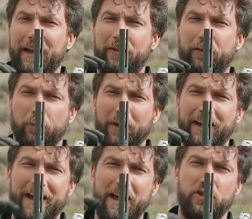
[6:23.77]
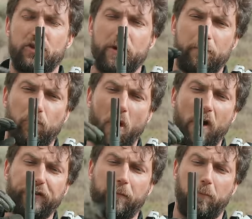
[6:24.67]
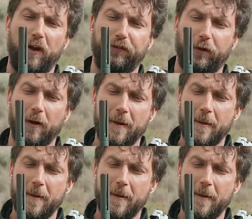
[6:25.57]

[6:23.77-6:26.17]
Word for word: a three inch prong suppressor.